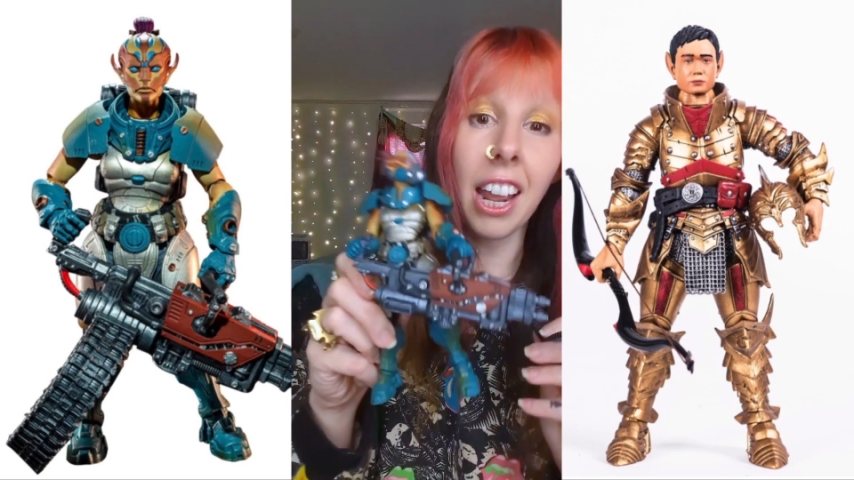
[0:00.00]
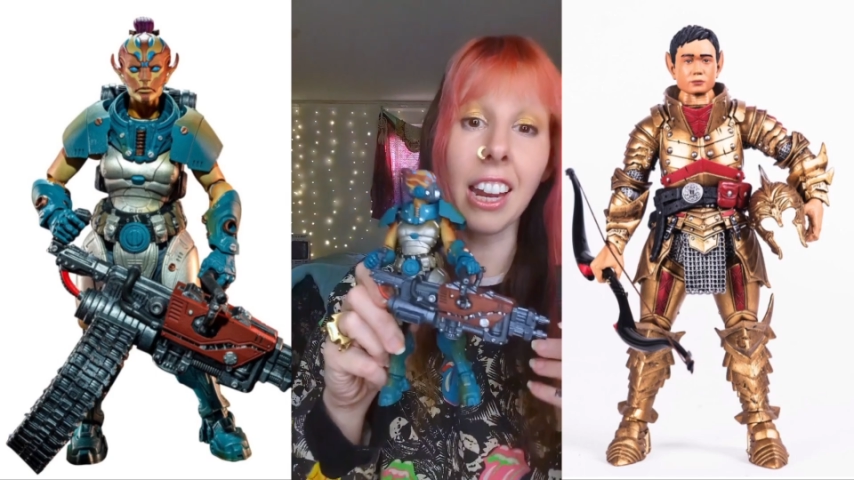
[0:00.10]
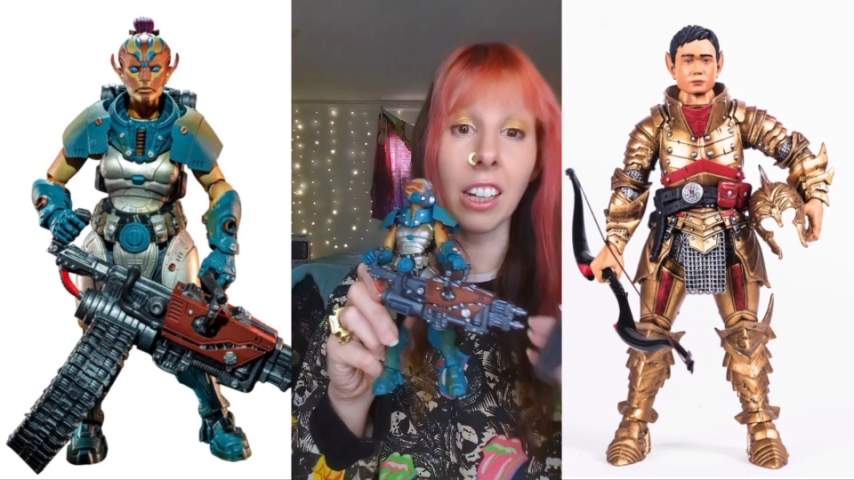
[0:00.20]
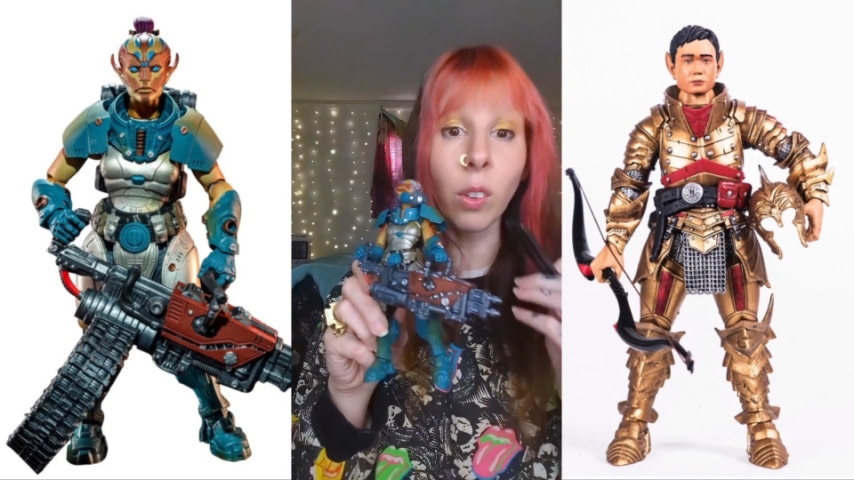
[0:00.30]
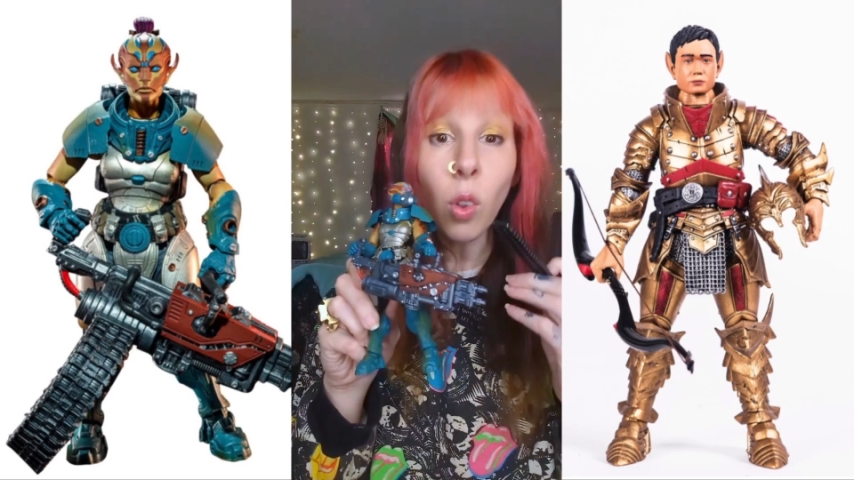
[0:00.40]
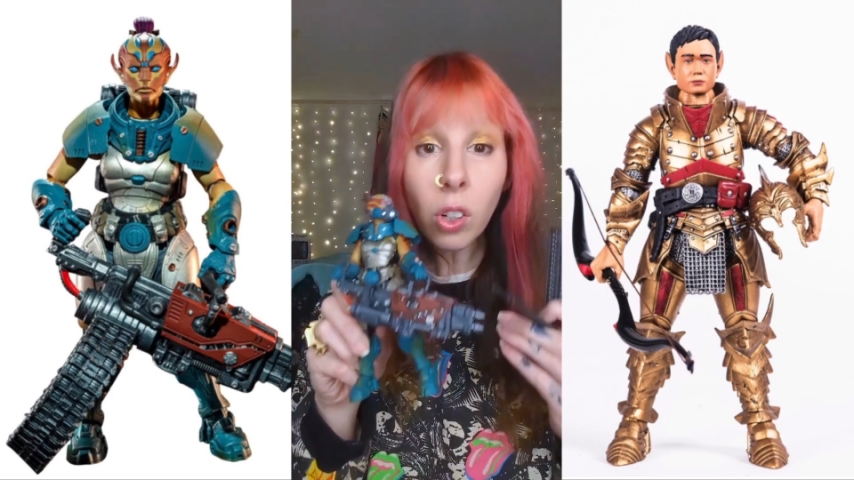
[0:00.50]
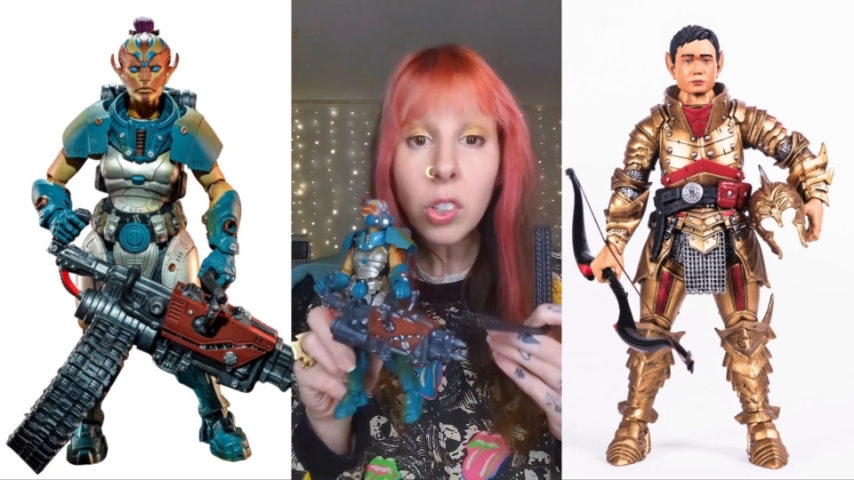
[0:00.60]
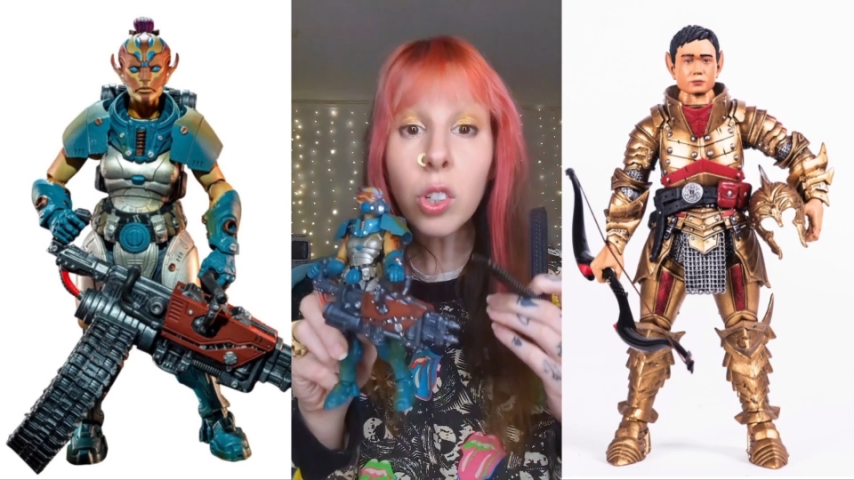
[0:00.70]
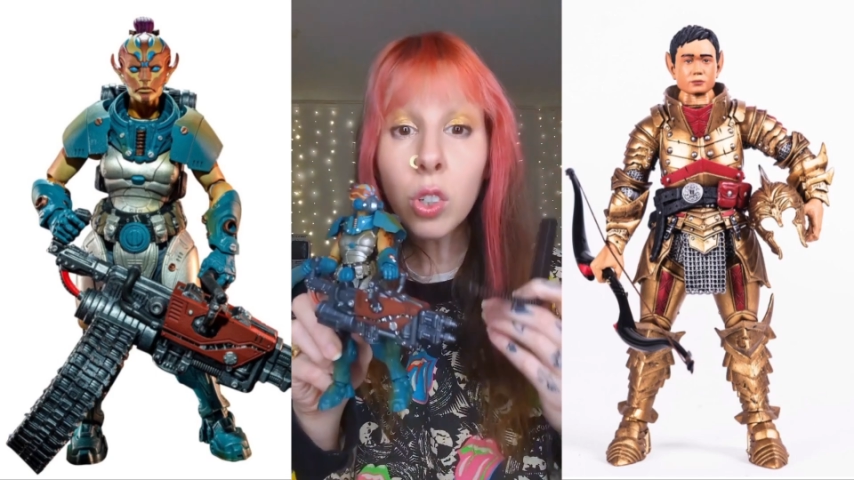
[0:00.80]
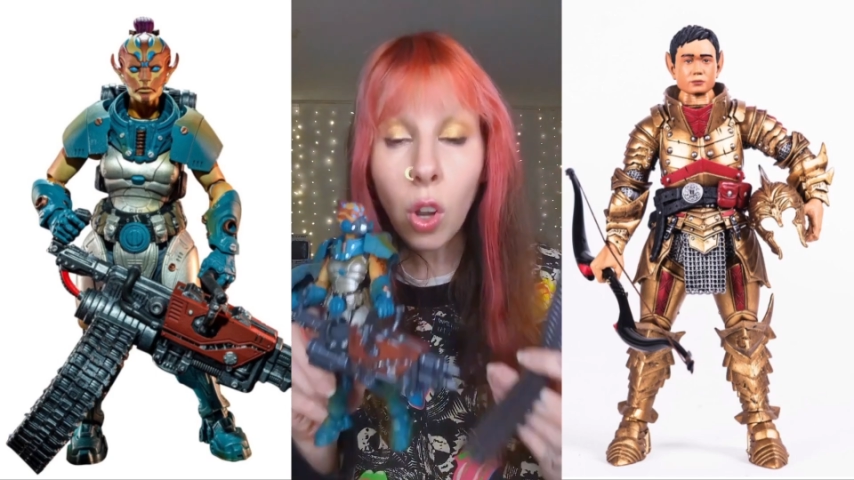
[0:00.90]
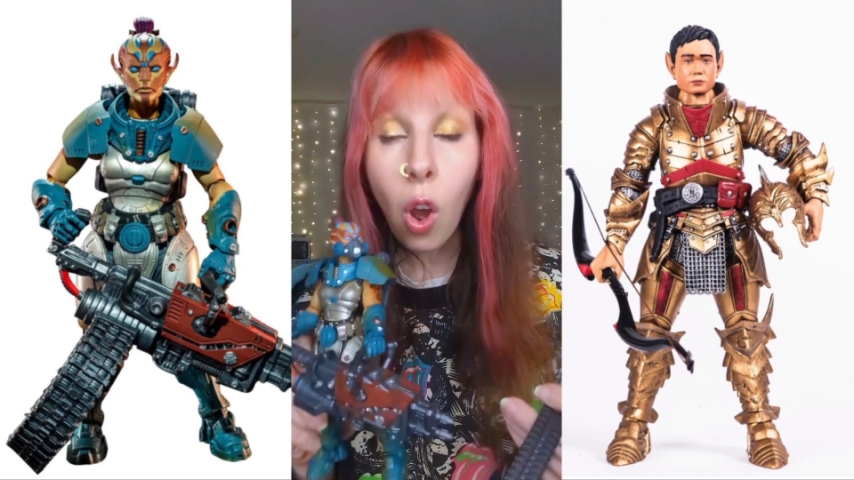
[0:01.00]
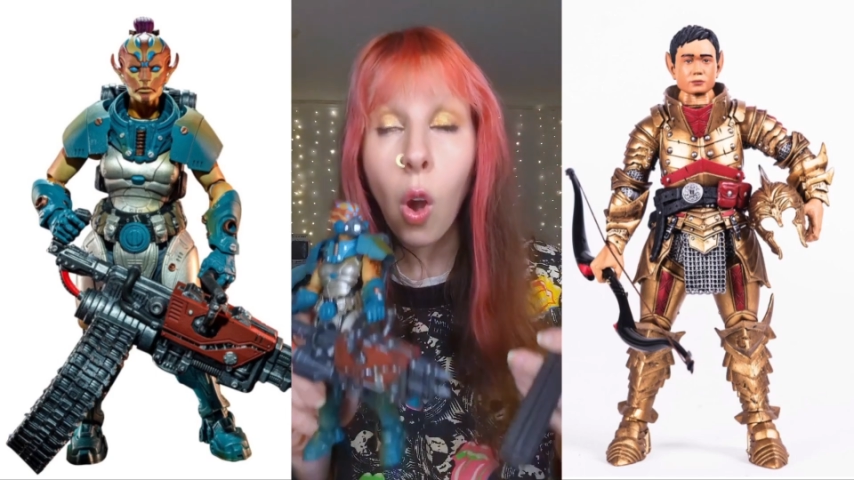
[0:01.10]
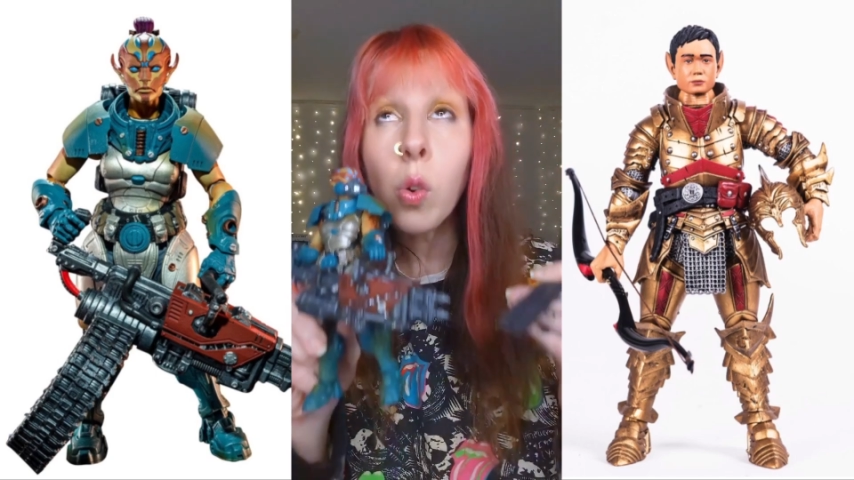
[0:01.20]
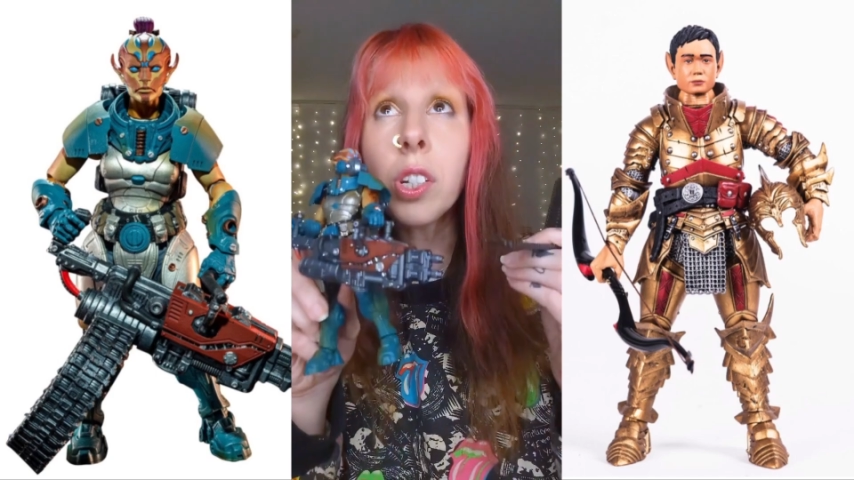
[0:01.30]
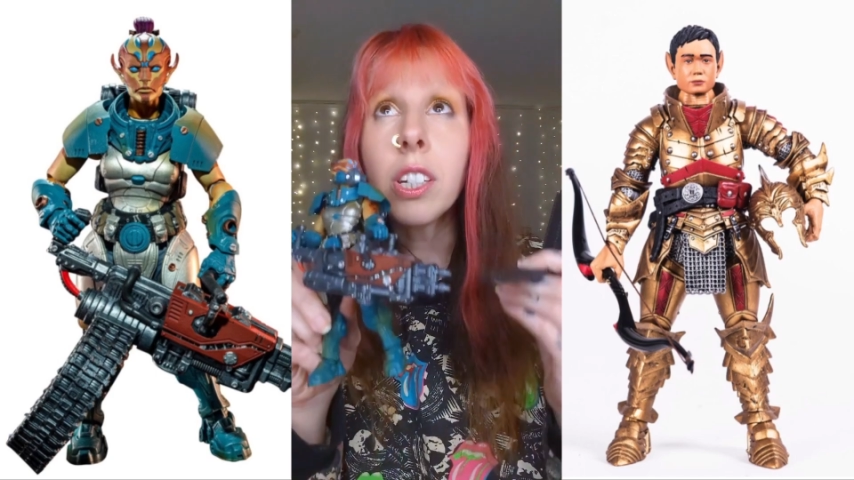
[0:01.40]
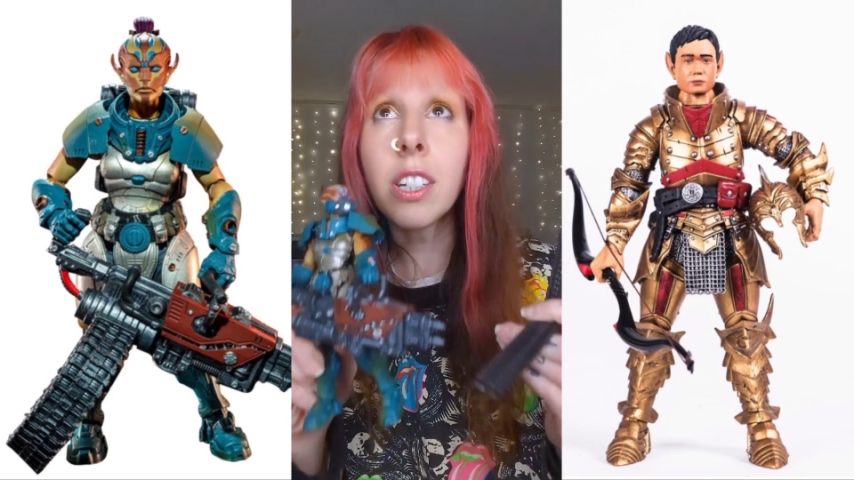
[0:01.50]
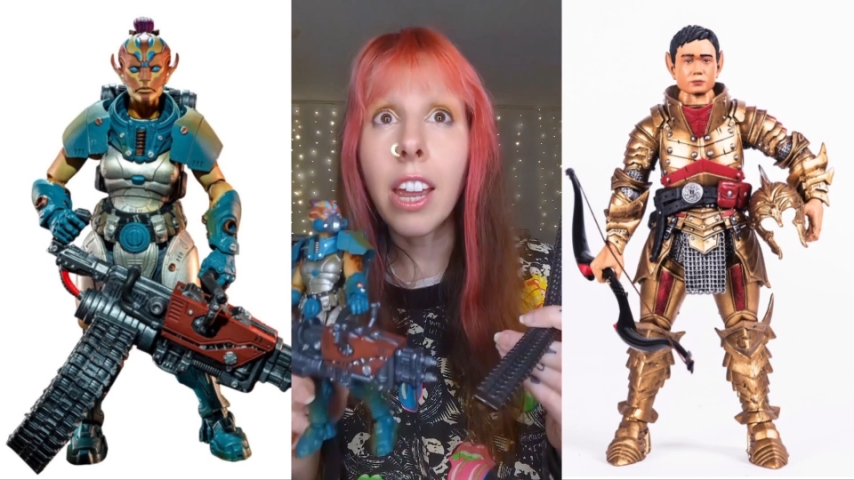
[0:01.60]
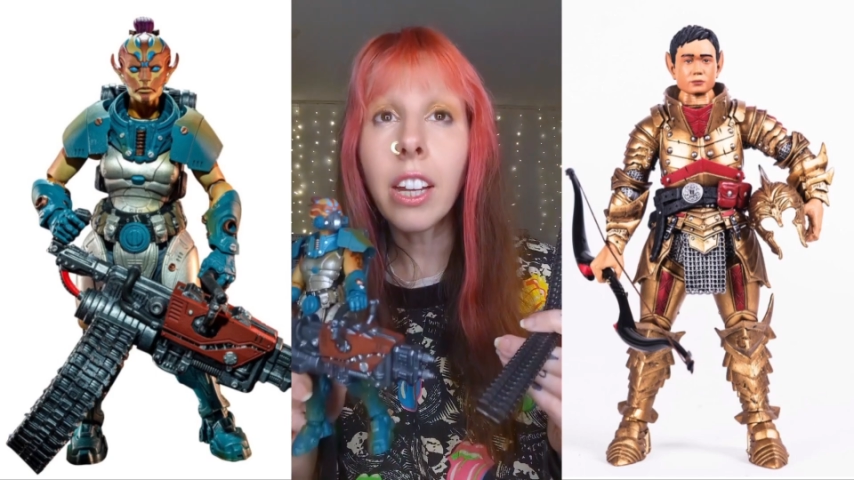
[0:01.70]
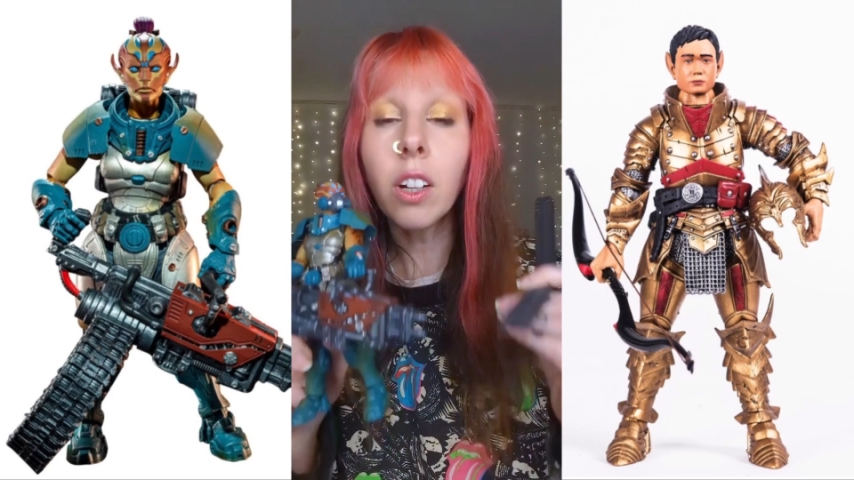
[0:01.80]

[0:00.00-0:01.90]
And it looks so sick,